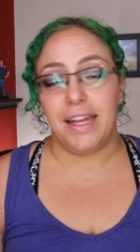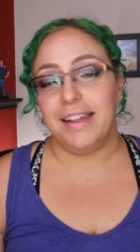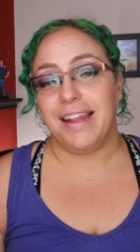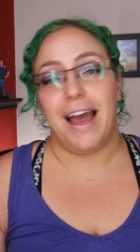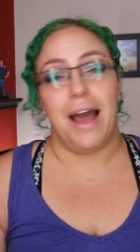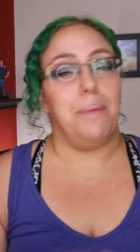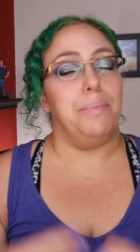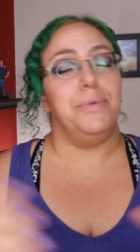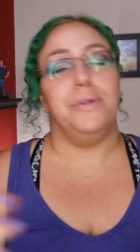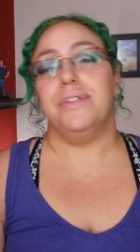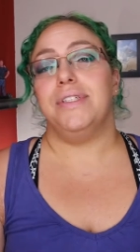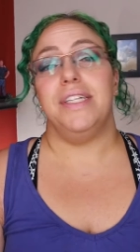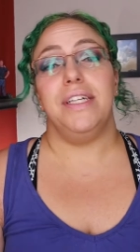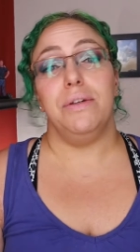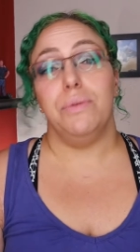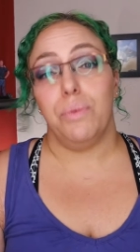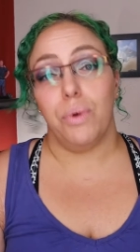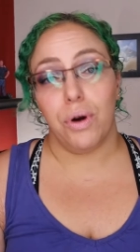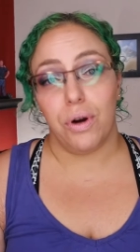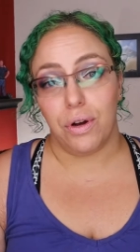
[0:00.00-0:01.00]
in the
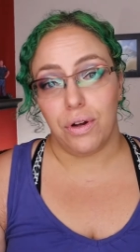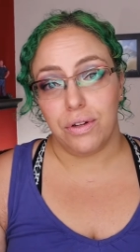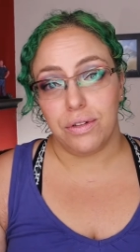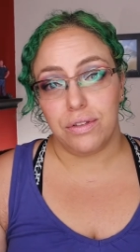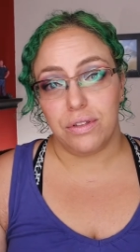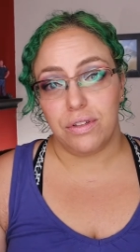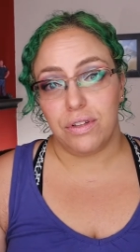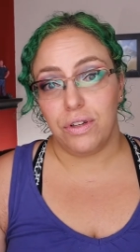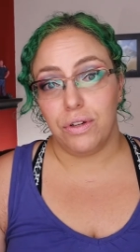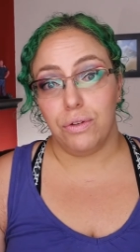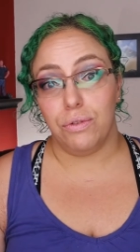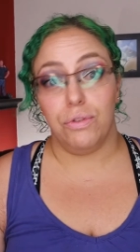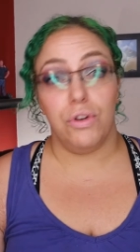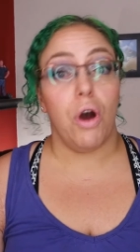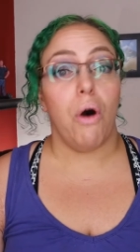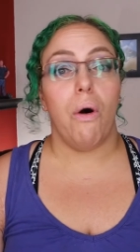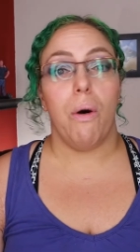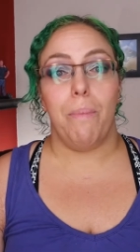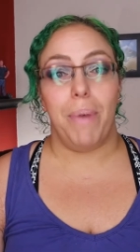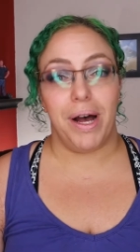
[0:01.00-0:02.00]
amputee world to
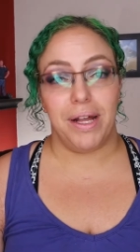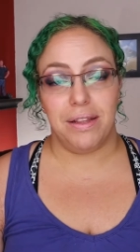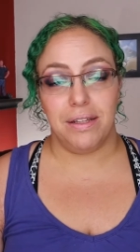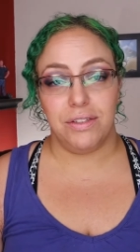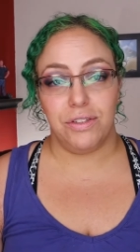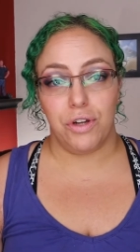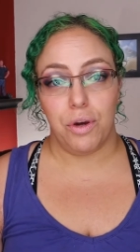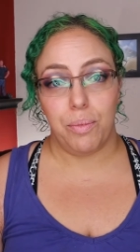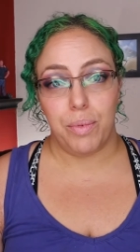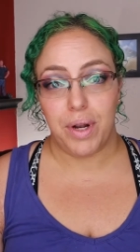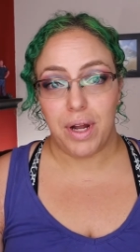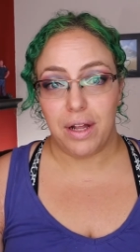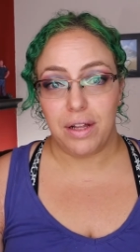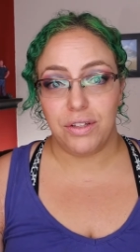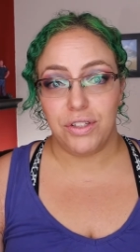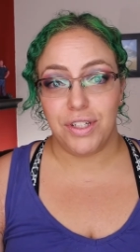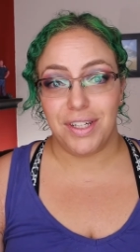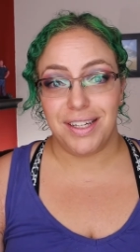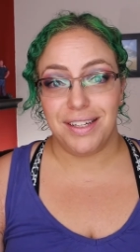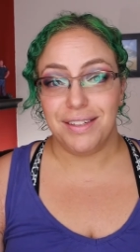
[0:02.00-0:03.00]
know about this
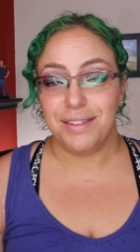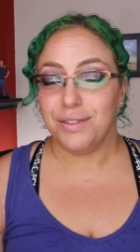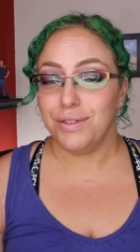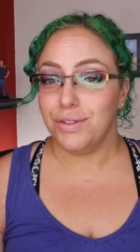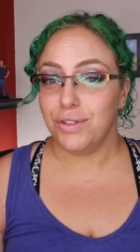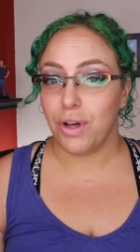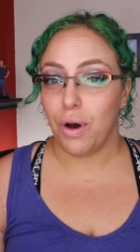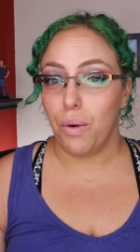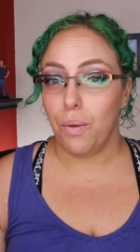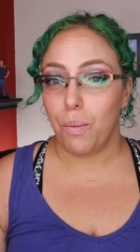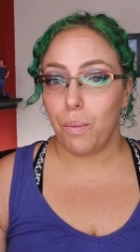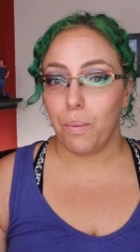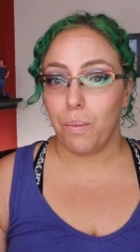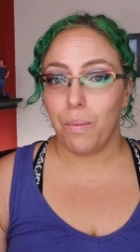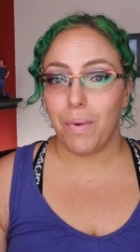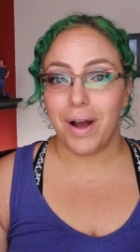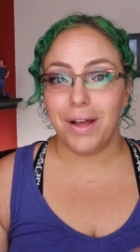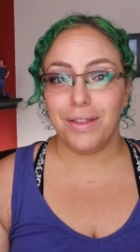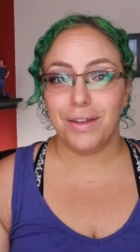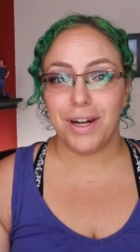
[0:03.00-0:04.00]
terminology. So
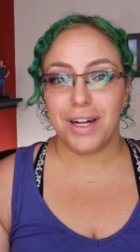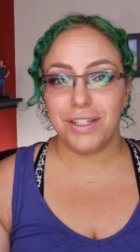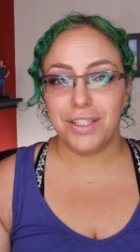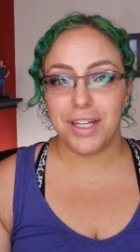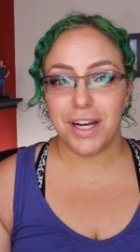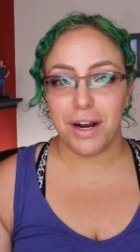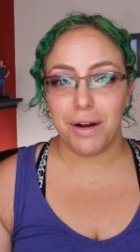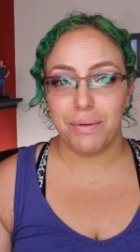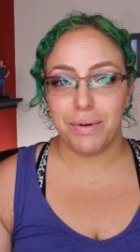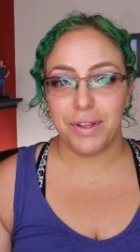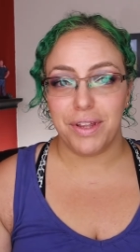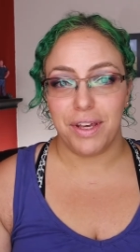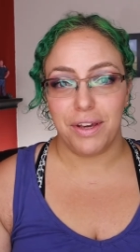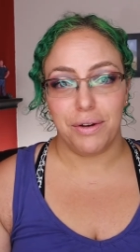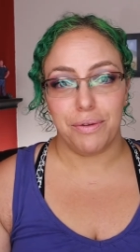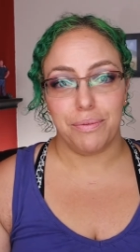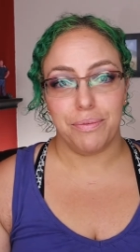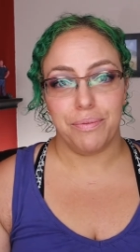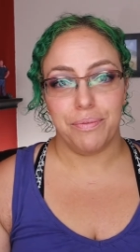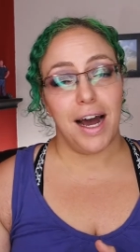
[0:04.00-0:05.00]
I thought I'd share it with
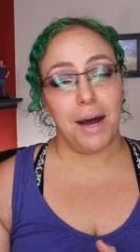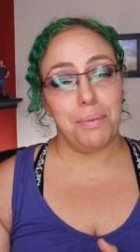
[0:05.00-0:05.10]
you.